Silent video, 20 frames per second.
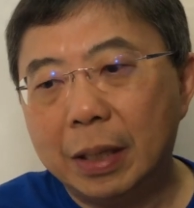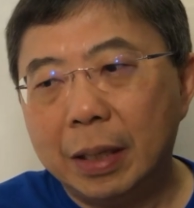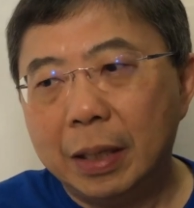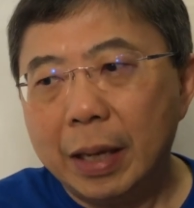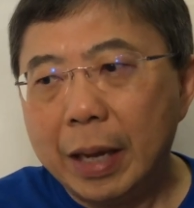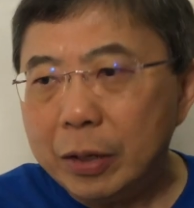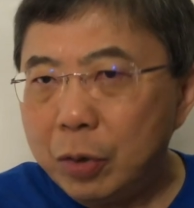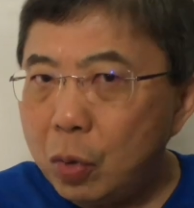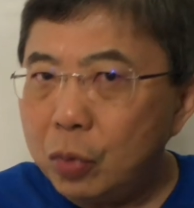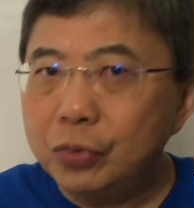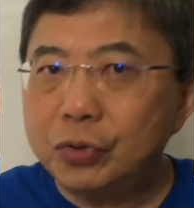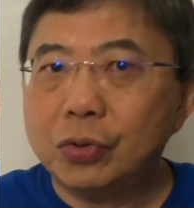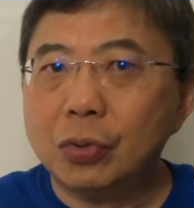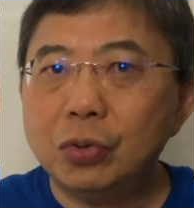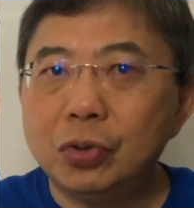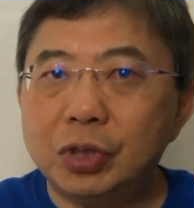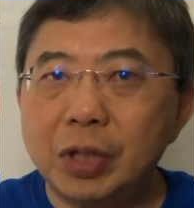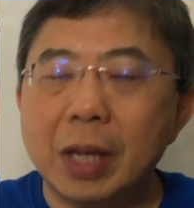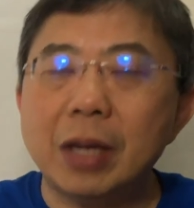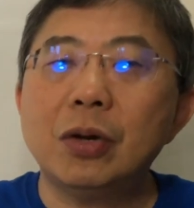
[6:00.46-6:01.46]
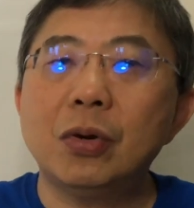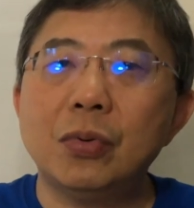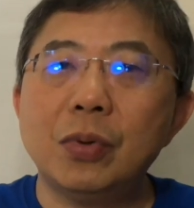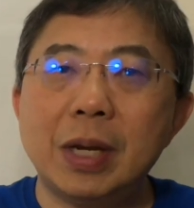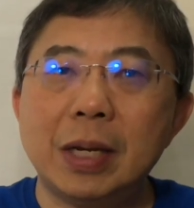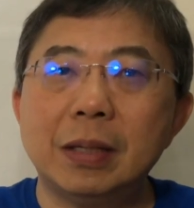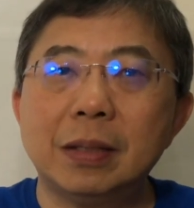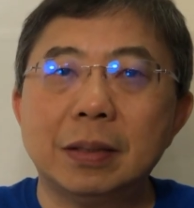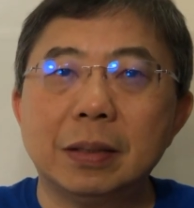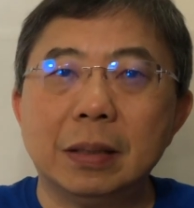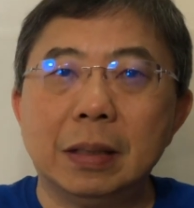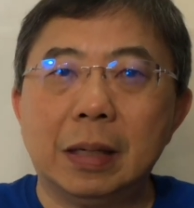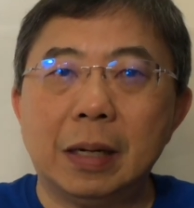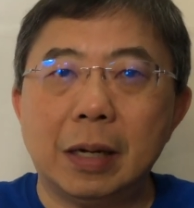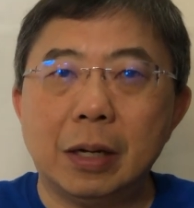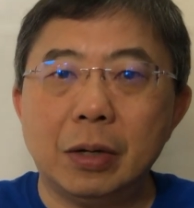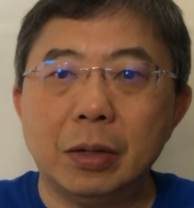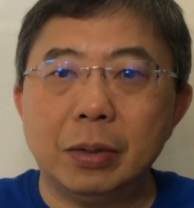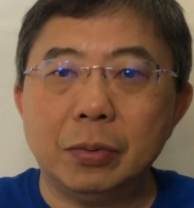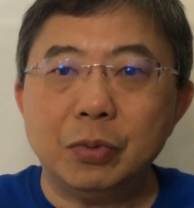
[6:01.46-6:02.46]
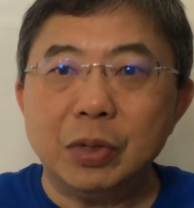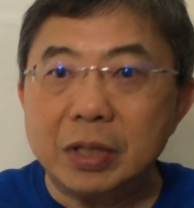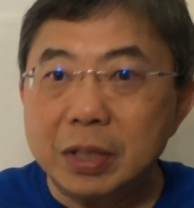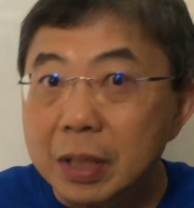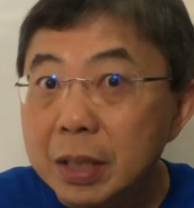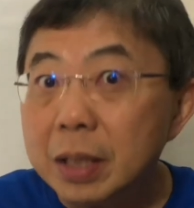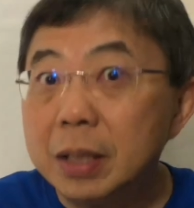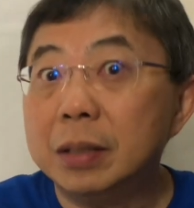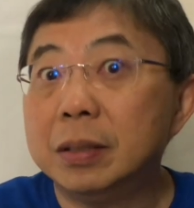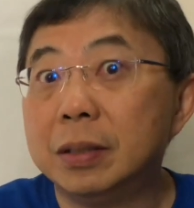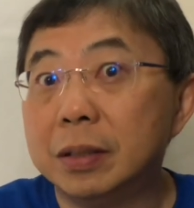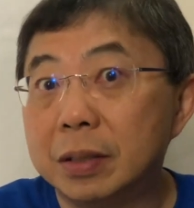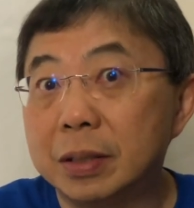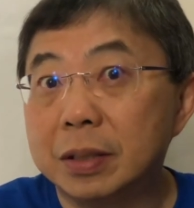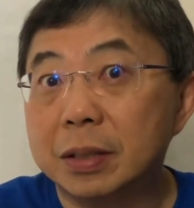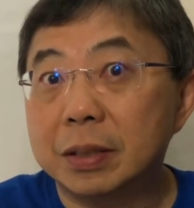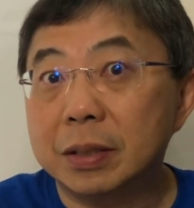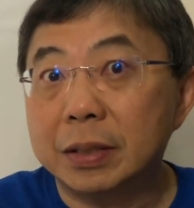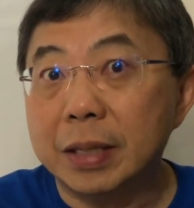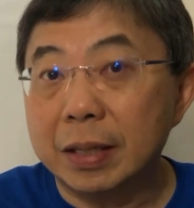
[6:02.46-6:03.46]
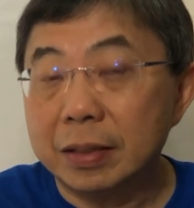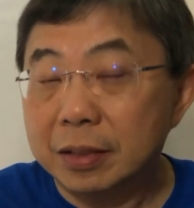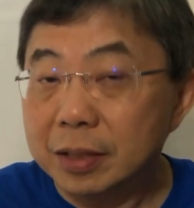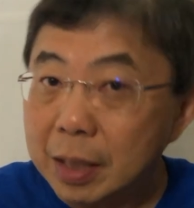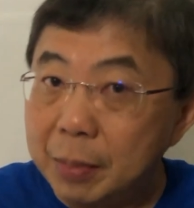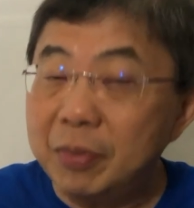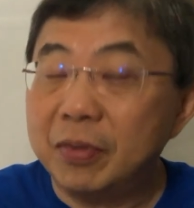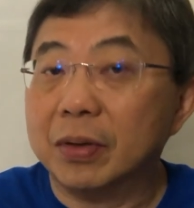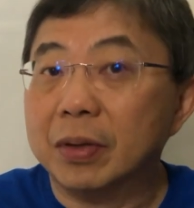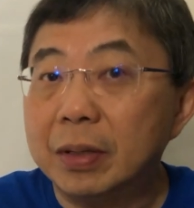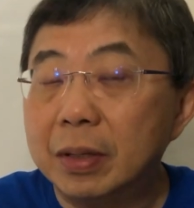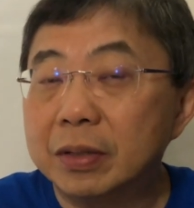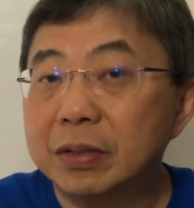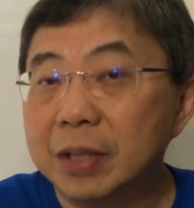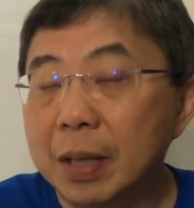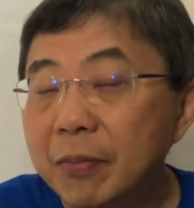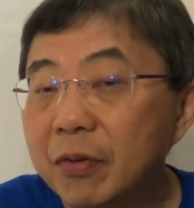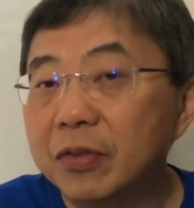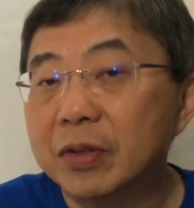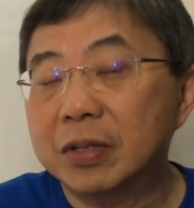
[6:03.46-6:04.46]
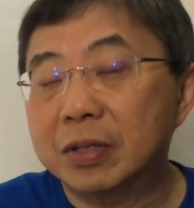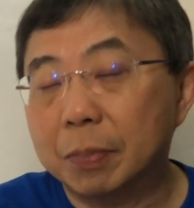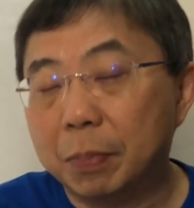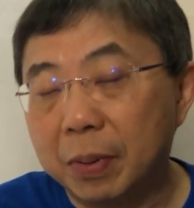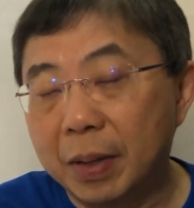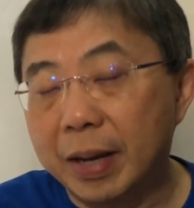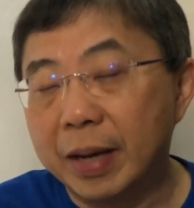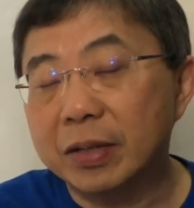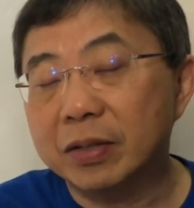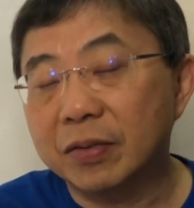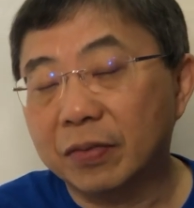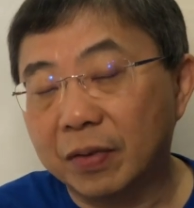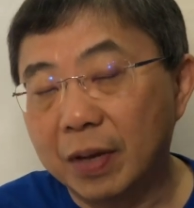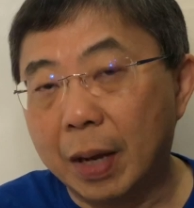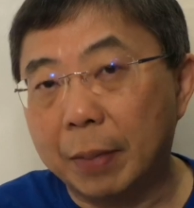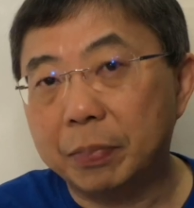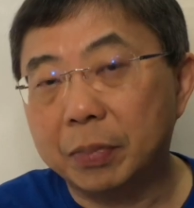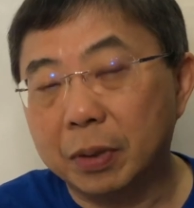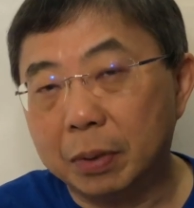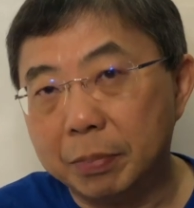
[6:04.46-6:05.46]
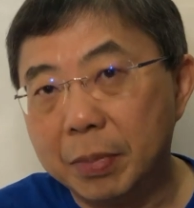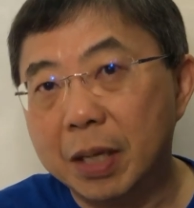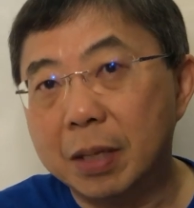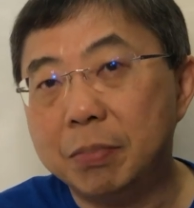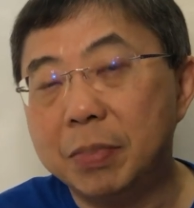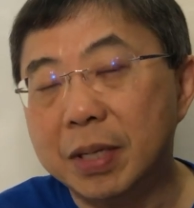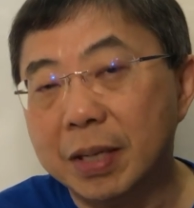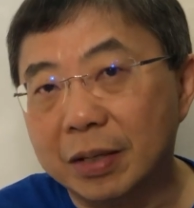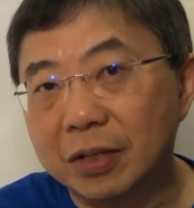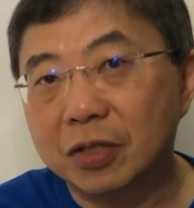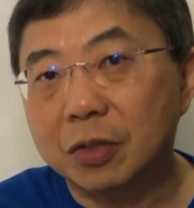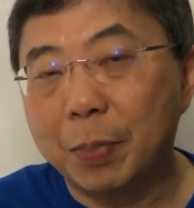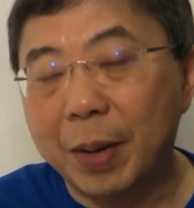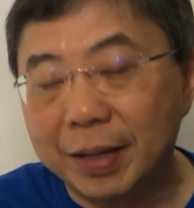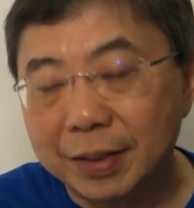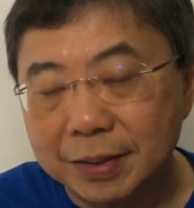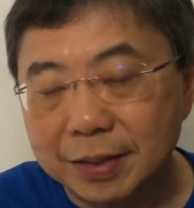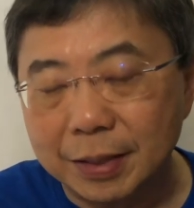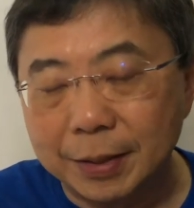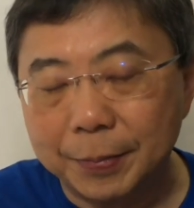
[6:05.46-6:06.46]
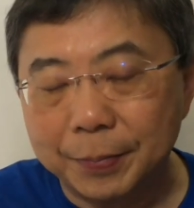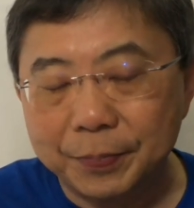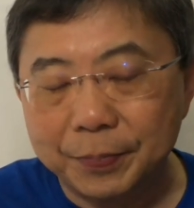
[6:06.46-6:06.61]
and also generate returns that some of the suppliers of capital may be expecting.